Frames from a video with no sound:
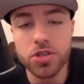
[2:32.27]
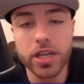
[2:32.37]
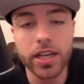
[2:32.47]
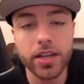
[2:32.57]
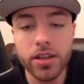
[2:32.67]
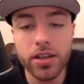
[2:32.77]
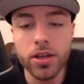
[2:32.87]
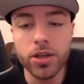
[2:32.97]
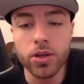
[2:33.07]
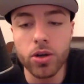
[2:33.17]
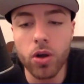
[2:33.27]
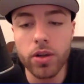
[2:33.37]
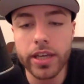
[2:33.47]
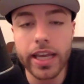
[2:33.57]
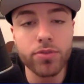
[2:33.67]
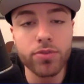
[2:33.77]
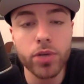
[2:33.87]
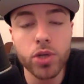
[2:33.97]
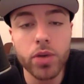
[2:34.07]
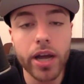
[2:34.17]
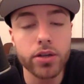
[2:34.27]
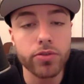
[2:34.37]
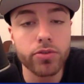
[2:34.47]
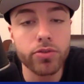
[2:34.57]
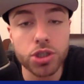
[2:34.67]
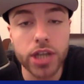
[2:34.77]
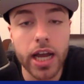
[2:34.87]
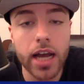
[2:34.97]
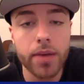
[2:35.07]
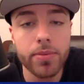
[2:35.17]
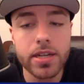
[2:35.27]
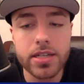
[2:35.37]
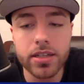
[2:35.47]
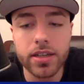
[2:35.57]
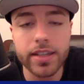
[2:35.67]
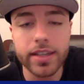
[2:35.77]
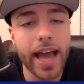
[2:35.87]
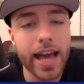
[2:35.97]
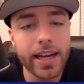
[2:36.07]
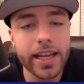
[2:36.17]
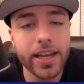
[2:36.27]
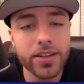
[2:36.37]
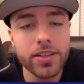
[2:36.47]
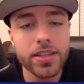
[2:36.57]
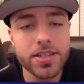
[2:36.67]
And your calling came from when you had your first job as a data analyst.